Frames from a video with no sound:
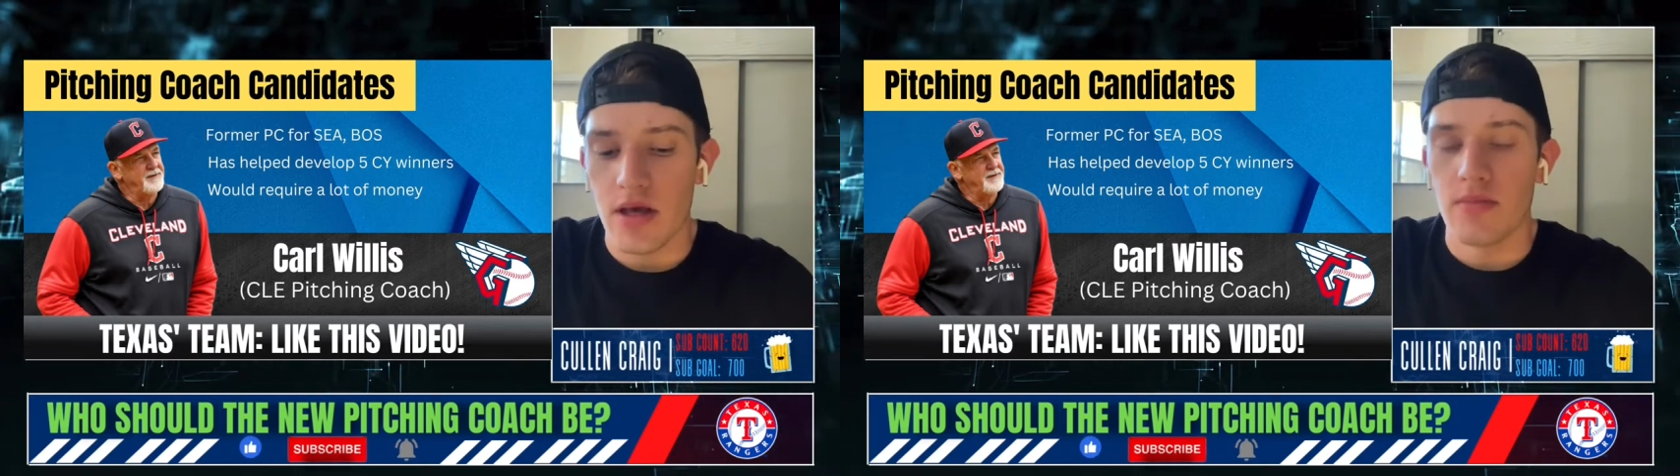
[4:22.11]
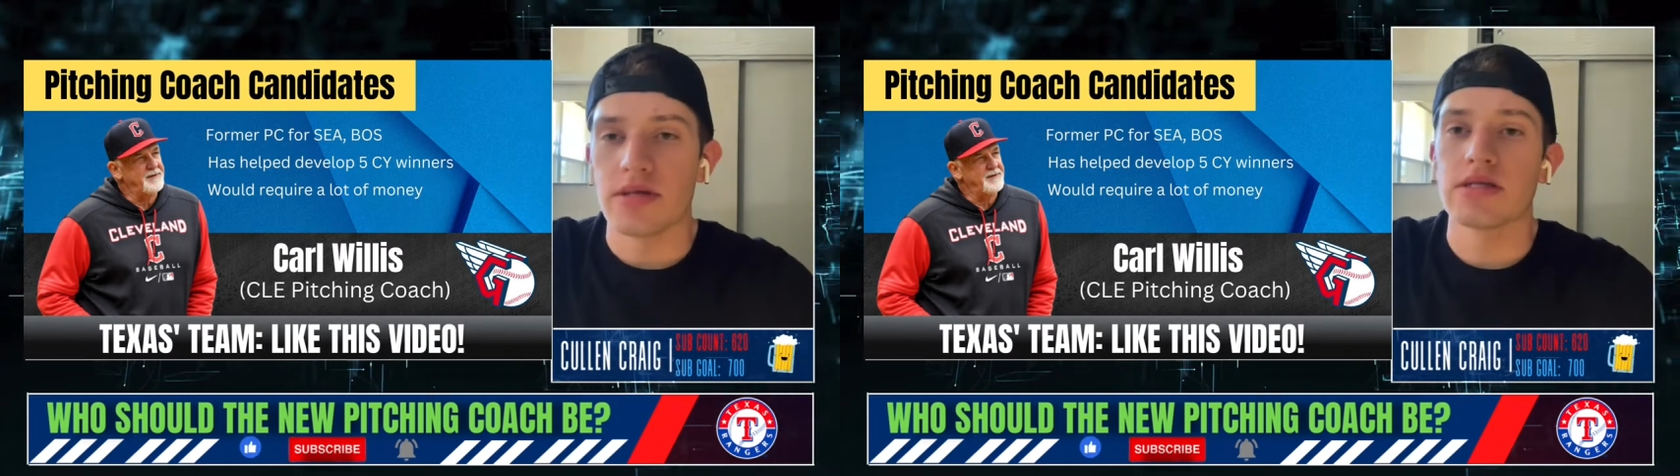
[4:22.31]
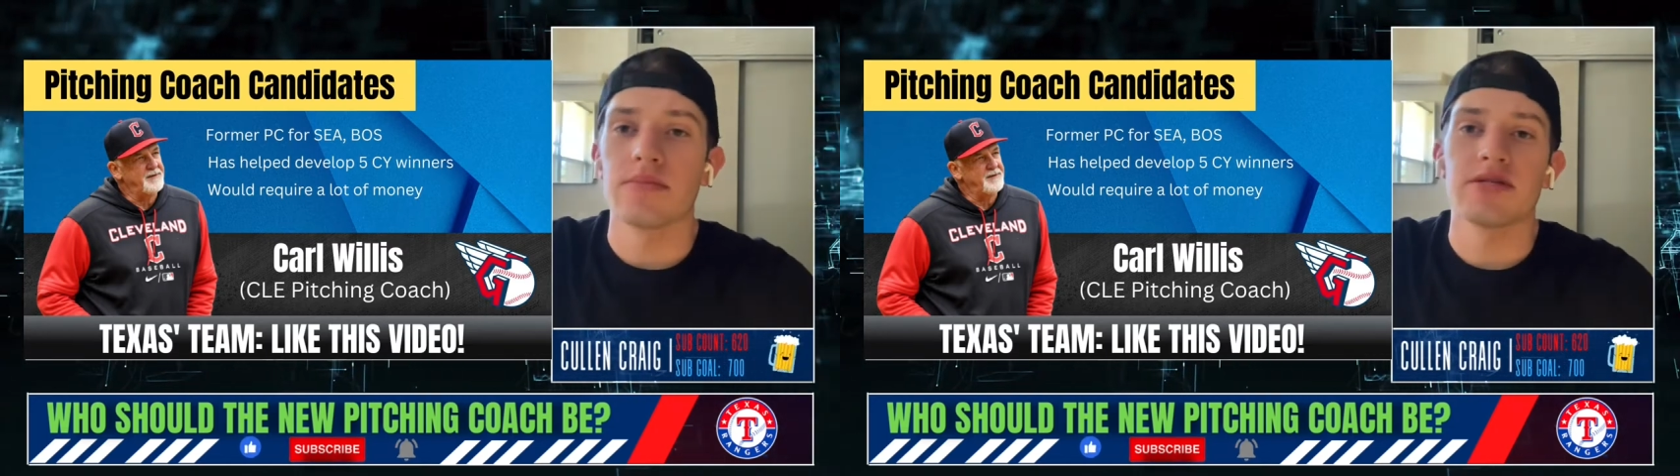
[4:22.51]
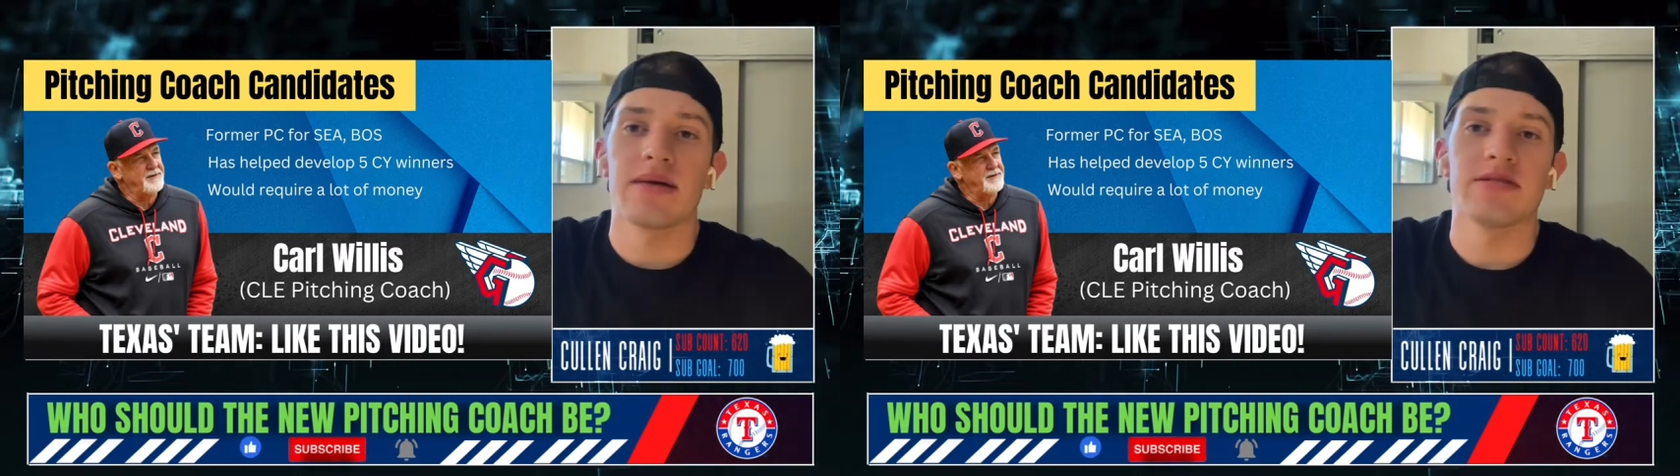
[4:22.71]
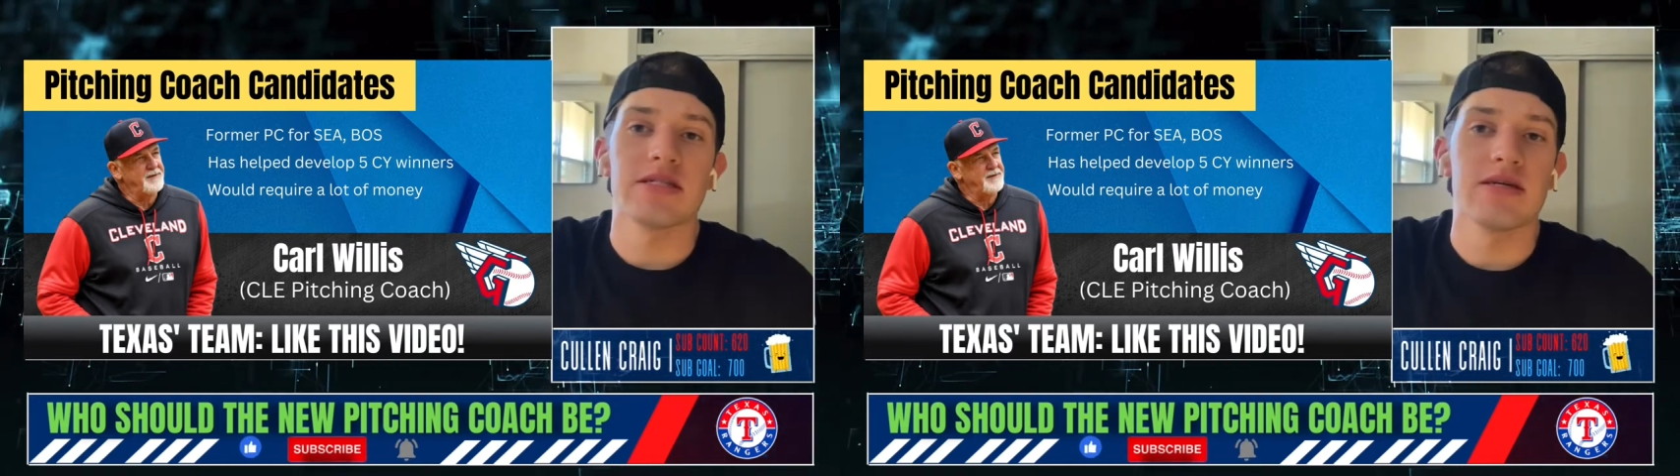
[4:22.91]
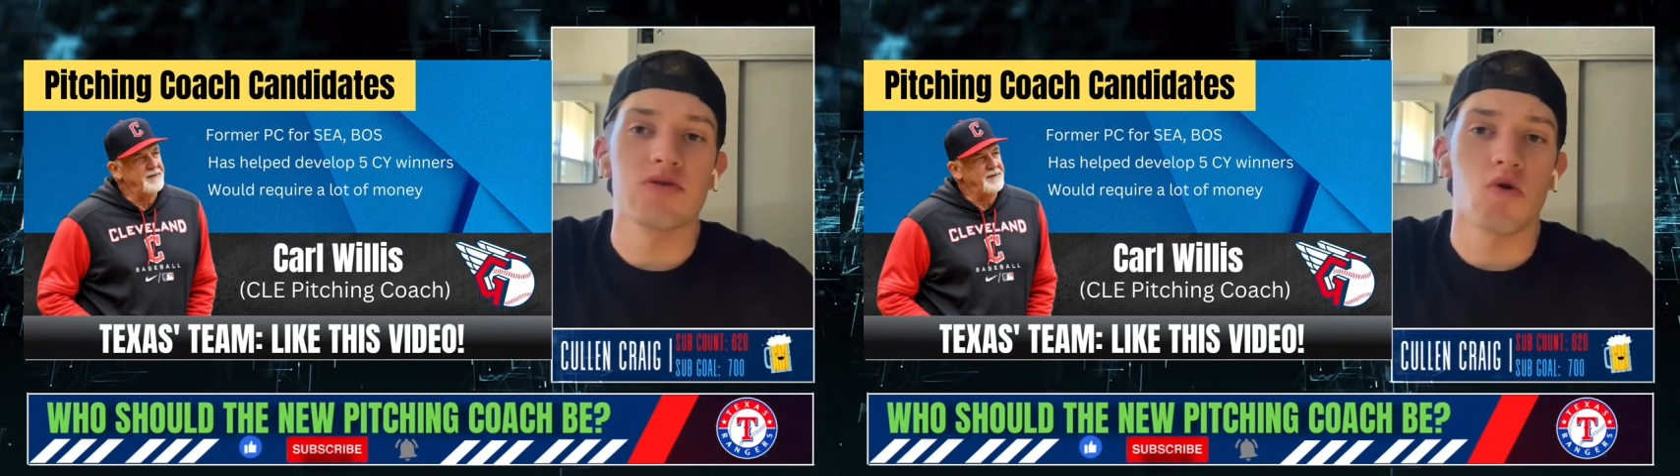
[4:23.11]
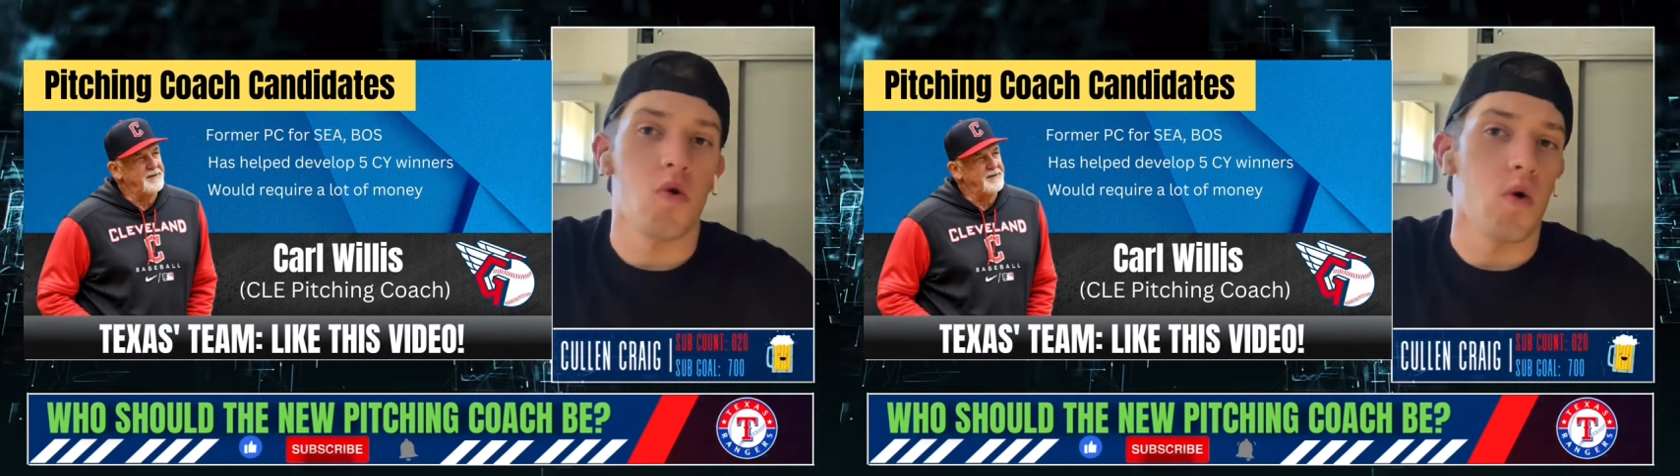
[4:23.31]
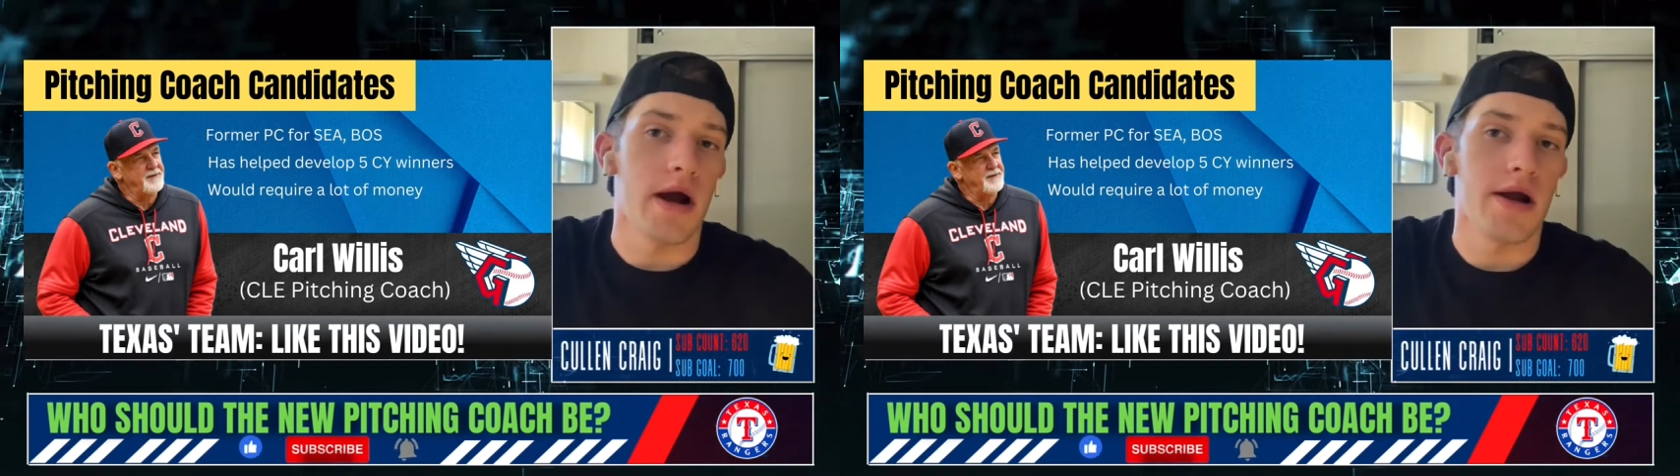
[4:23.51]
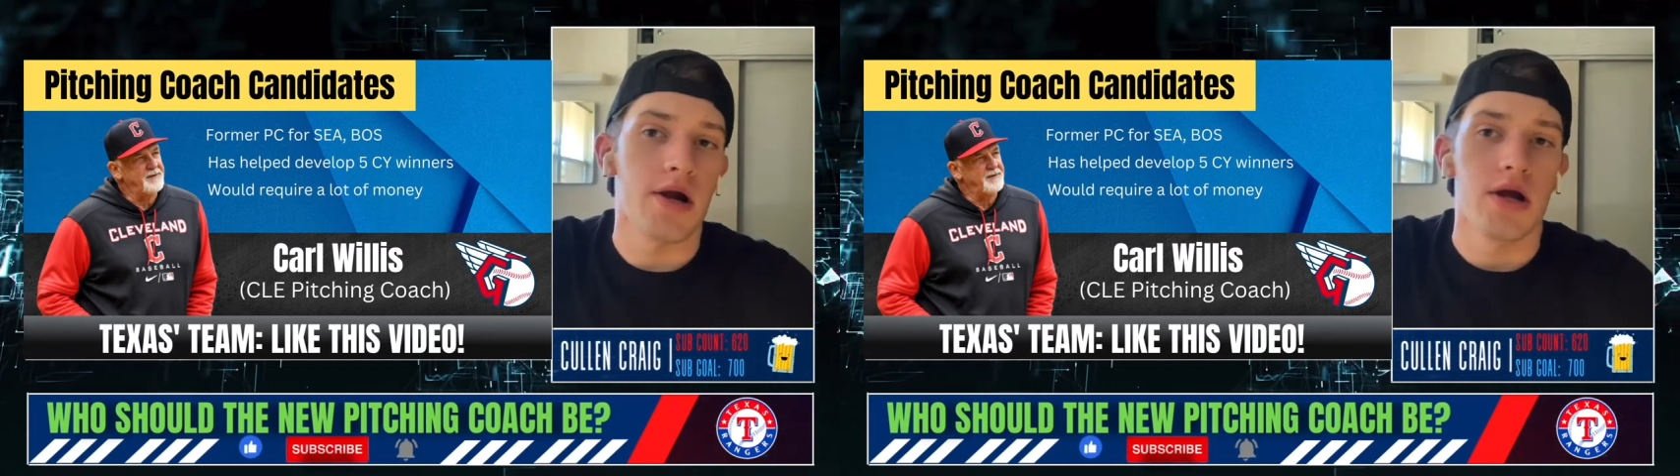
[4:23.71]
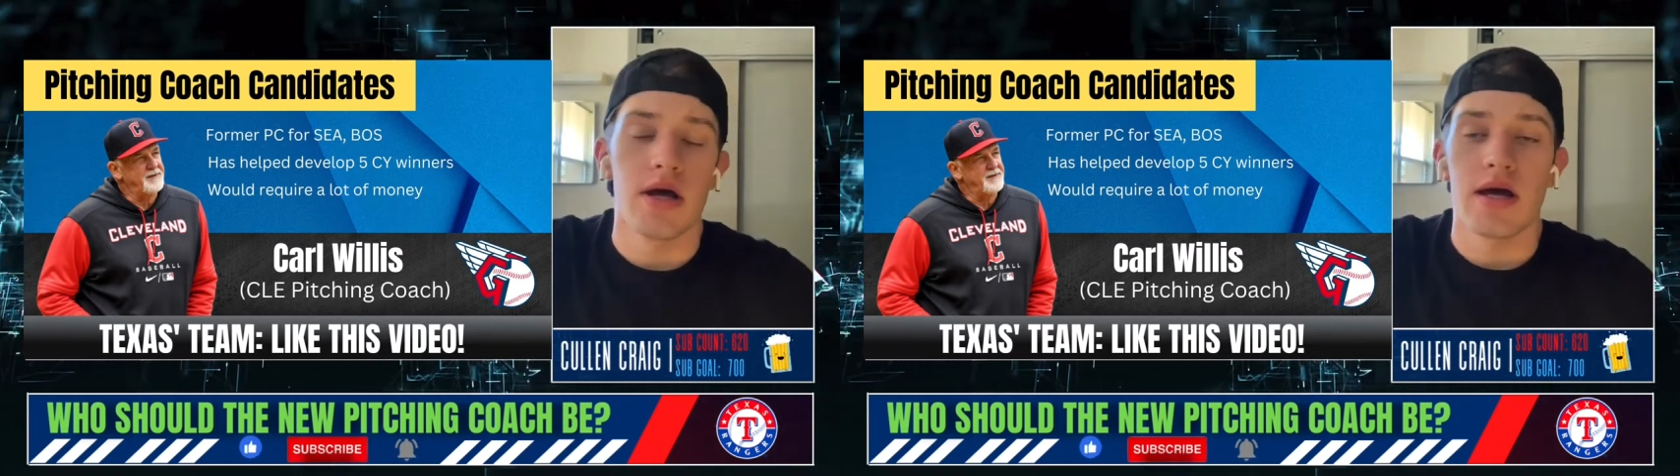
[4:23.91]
but sometimes teams require